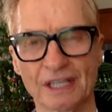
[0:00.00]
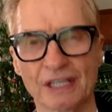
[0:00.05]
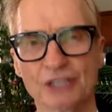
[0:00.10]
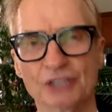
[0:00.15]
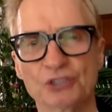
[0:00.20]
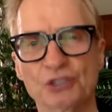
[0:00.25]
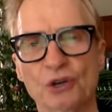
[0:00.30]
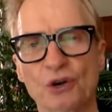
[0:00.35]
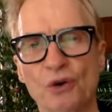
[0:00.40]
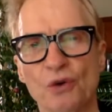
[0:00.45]

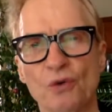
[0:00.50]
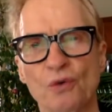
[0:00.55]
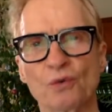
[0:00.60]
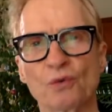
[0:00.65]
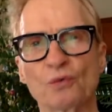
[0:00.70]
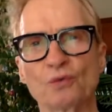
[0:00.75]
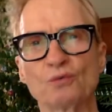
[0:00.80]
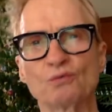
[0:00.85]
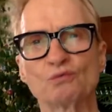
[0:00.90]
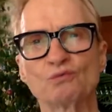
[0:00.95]

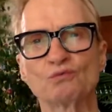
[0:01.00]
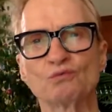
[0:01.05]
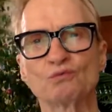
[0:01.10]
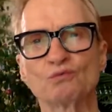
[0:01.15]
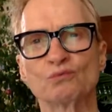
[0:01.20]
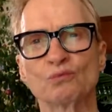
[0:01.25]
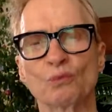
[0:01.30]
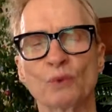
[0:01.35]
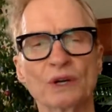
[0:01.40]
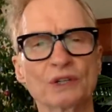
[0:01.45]
So
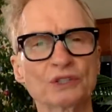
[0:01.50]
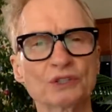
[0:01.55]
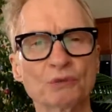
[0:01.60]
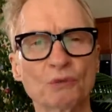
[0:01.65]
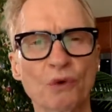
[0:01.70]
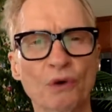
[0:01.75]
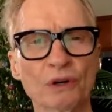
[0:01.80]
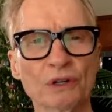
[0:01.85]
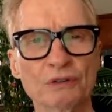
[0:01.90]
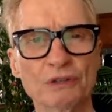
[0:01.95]
where's the
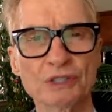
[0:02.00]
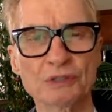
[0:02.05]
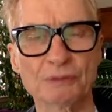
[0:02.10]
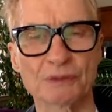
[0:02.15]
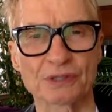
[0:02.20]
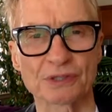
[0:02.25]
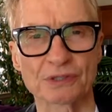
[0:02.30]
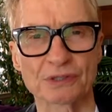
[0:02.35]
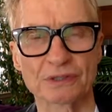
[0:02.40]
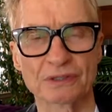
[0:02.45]
war on
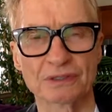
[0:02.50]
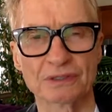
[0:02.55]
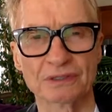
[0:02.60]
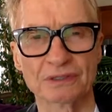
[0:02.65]
Christmas?